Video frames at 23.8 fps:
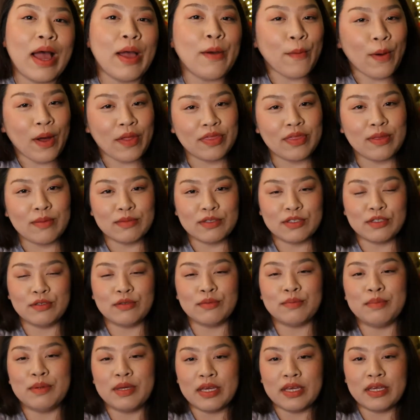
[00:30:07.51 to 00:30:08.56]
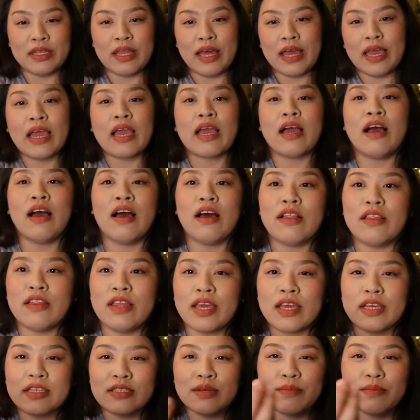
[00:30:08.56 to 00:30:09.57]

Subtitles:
I want them to be like